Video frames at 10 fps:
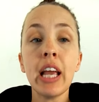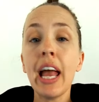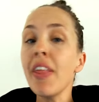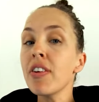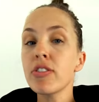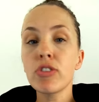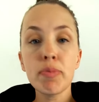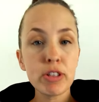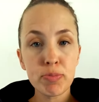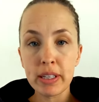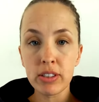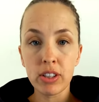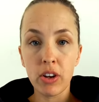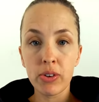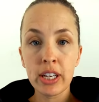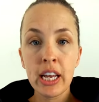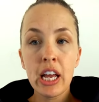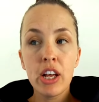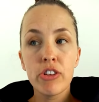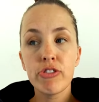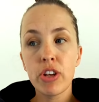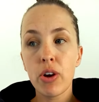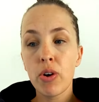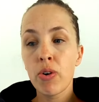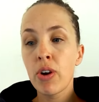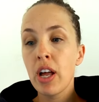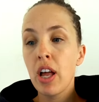And there's so much mental load. So